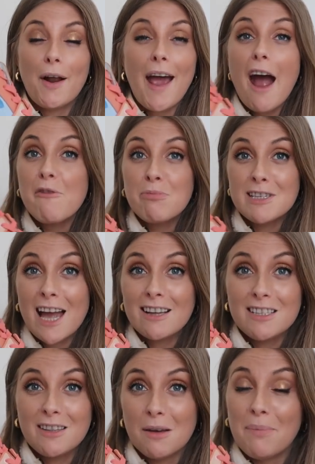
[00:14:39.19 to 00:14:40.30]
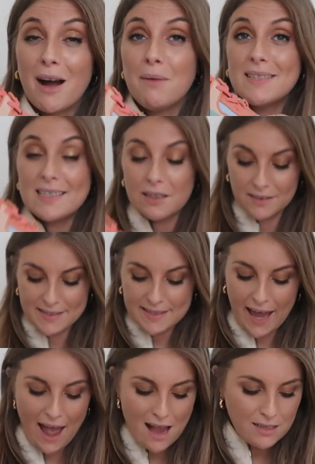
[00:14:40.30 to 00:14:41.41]
And I have protected them, but I'm still
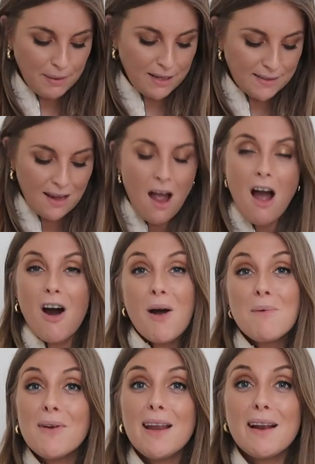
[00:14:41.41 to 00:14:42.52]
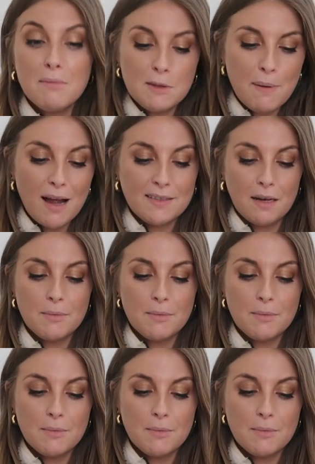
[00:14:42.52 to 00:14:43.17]
scared because I'm a really clumsy person.